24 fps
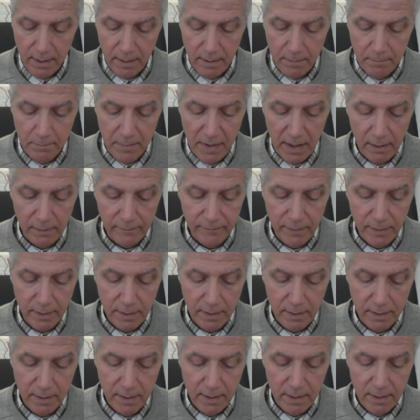
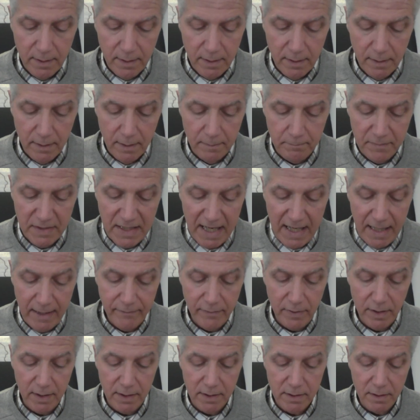Melvin
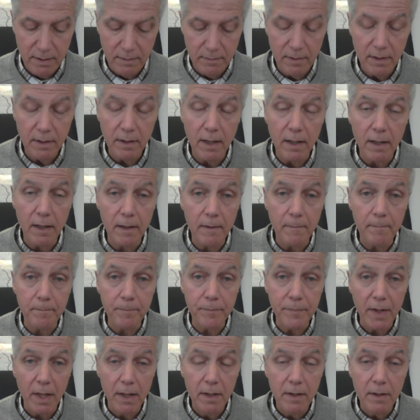Davies,
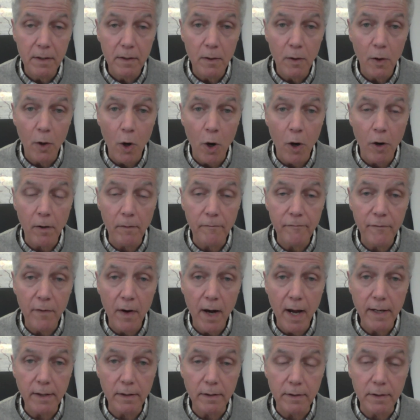um, are
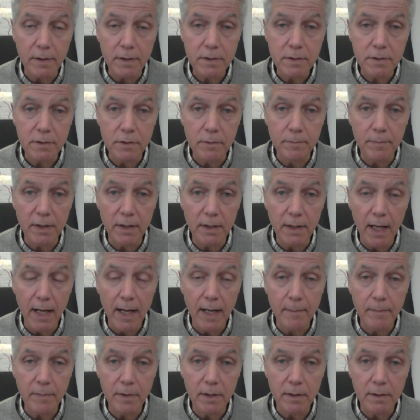finalists to be
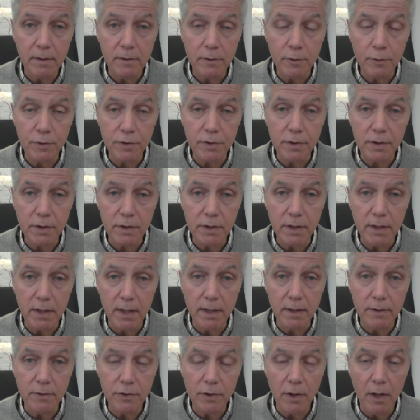named to
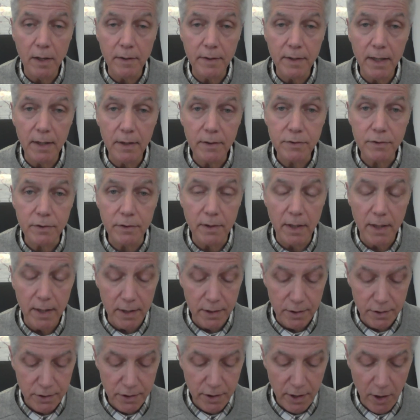succeed John Nelson
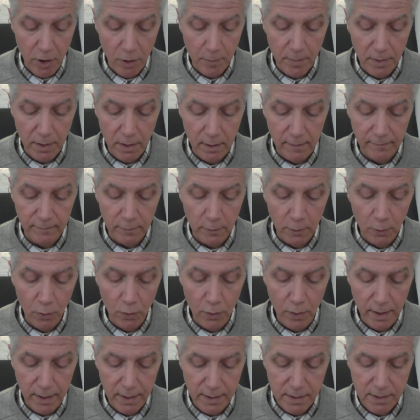as chairman of
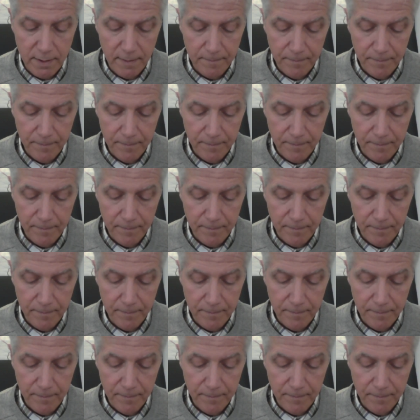Lloyd's.